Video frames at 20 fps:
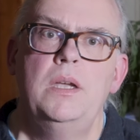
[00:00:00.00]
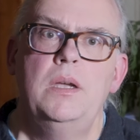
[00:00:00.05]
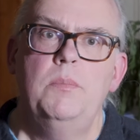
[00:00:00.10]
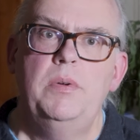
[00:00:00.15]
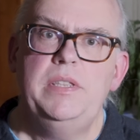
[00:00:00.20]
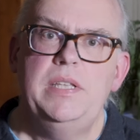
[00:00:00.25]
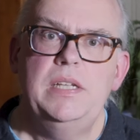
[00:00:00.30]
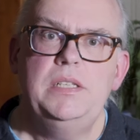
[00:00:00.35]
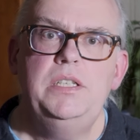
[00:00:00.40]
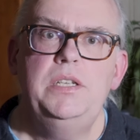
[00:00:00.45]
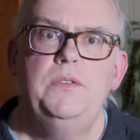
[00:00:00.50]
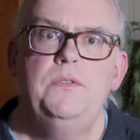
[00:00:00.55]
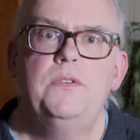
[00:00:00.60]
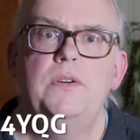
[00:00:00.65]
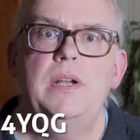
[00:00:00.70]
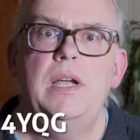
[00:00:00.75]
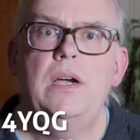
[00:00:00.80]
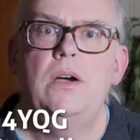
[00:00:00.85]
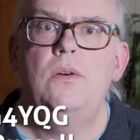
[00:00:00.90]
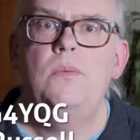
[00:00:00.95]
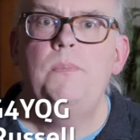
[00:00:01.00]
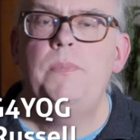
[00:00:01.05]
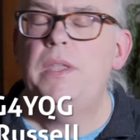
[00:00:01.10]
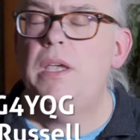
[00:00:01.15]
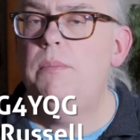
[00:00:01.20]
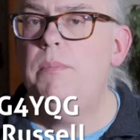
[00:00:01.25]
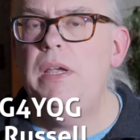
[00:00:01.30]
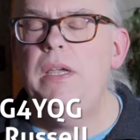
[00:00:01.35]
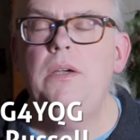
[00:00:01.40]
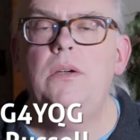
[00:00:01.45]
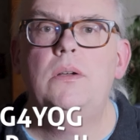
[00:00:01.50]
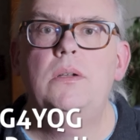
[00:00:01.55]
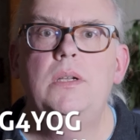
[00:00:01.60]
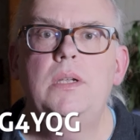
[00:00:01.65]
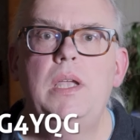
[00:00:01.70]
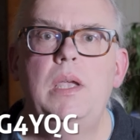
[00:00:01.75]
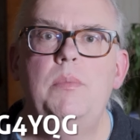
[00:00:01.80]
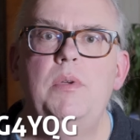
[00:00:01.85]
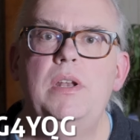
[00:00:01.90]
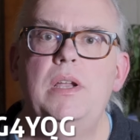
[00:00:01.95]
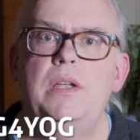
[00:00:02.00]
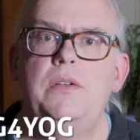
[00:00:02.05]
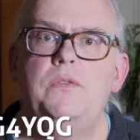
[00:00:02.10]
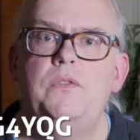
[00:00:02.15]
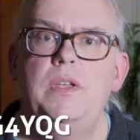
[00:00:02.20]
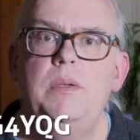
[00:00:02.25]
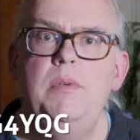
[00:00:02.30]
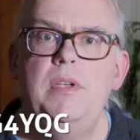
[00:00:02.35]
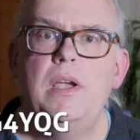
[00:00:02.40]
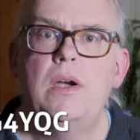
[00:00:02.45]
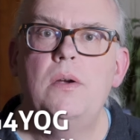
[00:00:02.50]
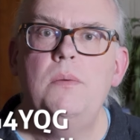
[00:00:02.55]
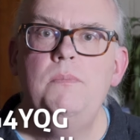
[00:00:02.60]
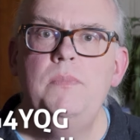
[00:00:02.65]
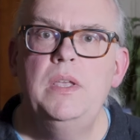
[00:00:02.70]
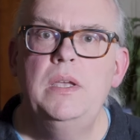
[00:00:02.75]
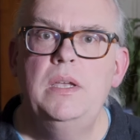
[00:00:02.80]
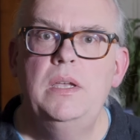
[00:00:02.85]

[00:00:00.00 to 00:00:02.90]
But that's it for now. I'm Michael, KB9VBR.